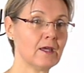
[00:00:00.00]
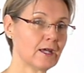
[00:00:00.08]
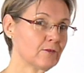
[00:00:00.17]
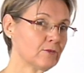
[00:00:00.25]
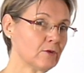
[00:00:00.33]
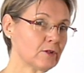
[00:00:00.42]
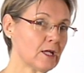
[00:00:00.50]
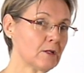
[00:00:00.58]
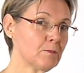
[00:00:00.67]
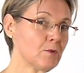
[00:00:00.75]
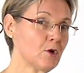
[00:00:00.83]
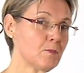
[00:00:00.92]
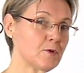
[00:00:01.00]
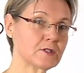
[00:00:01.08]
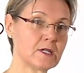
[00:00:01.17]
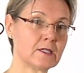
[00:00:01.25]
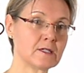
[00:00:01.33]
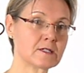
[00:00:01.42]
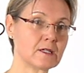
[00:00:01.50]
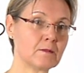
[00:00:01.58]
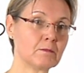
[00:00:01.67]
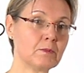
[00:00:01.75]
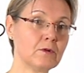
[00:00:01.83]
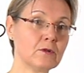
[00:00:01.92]
And for that purpose, it is
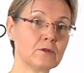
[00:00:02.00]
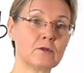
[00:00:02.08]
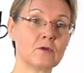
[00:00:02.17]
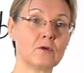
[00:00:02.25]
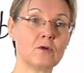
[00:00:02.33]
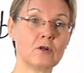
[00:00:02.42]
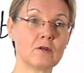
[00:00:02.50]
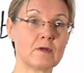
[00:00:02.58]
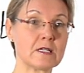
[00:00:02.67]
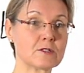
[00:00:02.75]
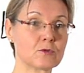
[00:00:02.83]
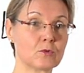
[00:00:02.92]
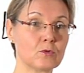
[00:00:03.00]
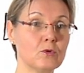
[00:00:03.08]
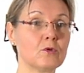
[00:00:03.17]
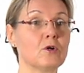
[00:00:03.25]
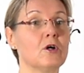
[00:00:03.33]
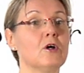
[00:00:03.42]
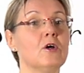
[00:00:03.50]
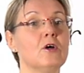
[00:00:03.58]
important always to cook